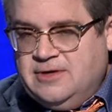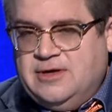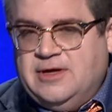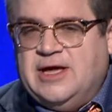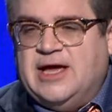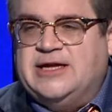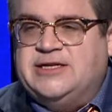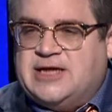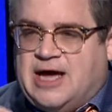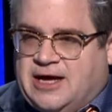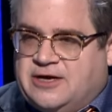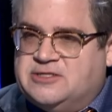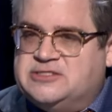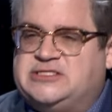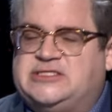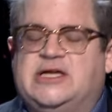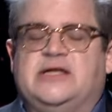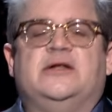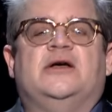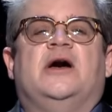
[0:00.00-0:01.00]
And Donald
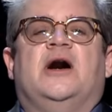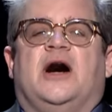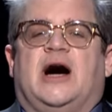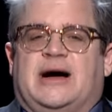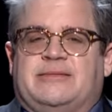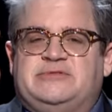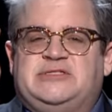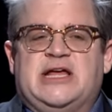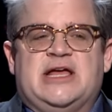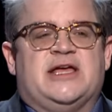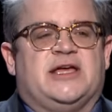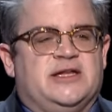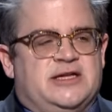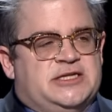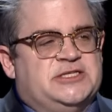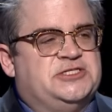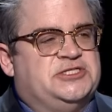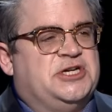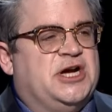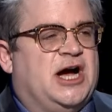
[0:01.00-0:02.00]
said, I'm taking
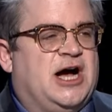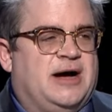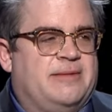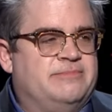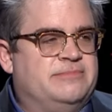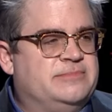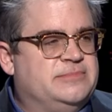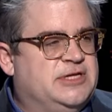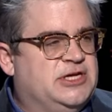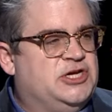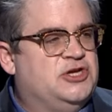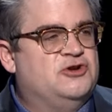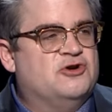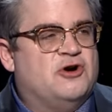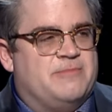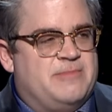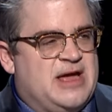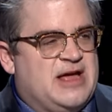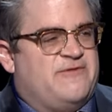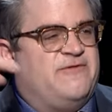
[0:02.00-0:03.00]
his job. You
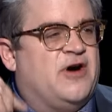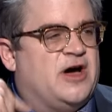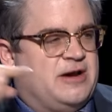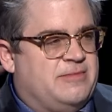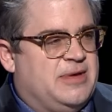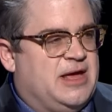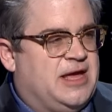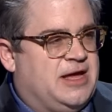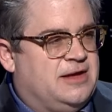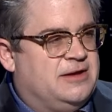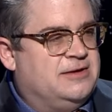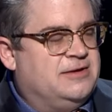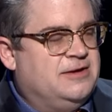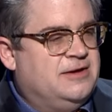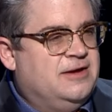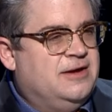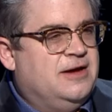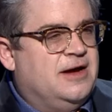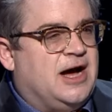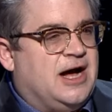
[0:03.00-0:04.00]
don't make fun of me.
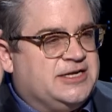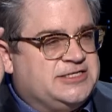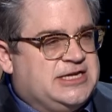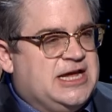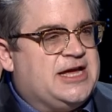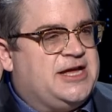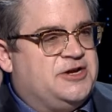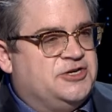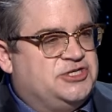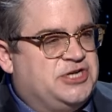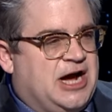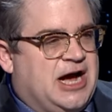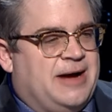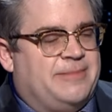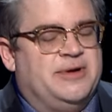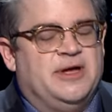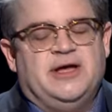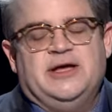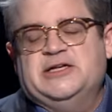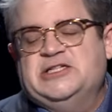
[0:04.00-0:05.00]
I'll take your job.
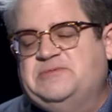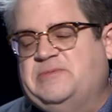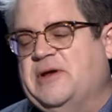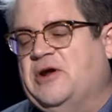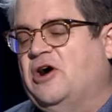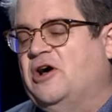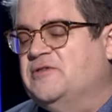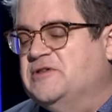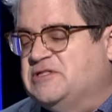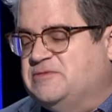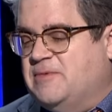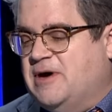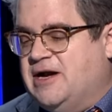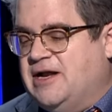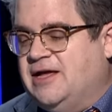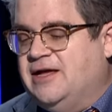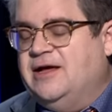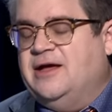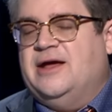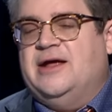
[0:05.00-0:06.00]
Spent all this
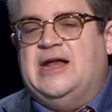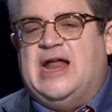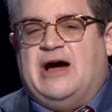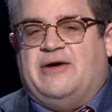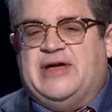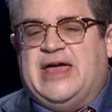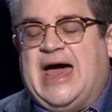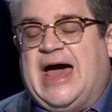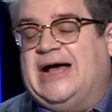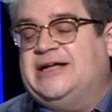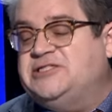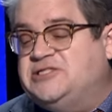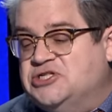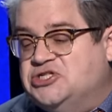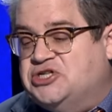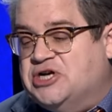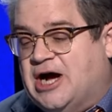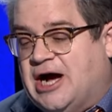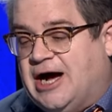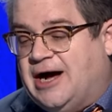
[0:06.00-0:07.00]
money. Now he has the
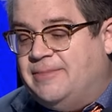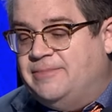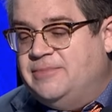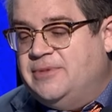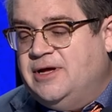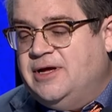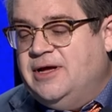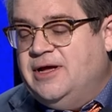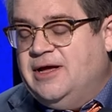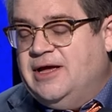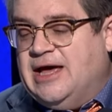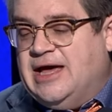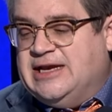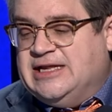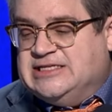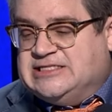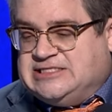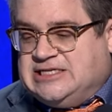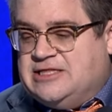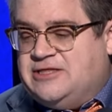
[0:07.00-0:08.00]
job, and
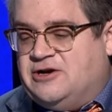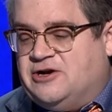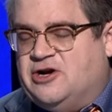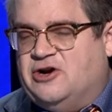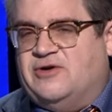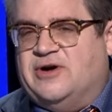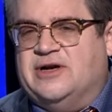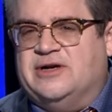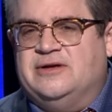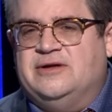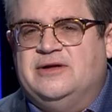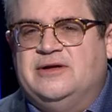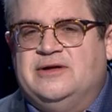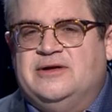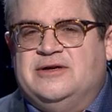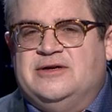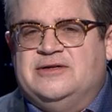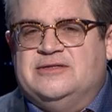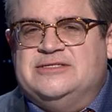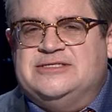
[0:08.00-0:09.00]
he's sitting there going,
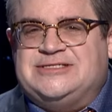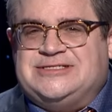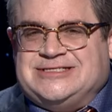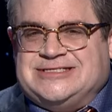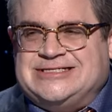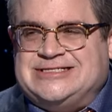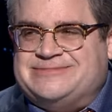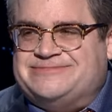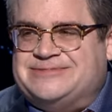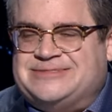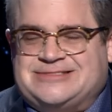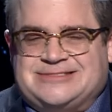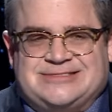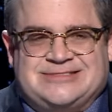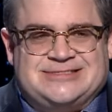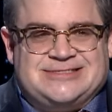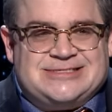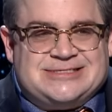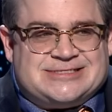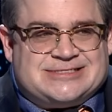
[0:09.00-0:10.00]
This job
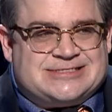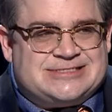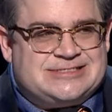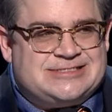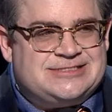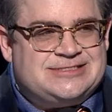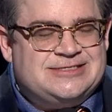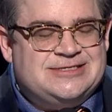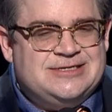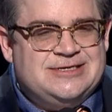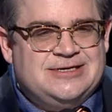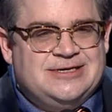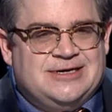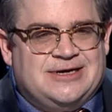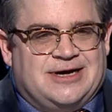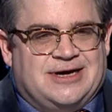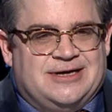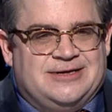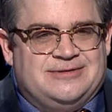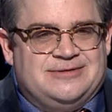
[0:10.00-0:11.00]
sucks.
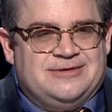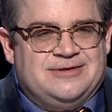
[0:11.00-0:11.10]
I,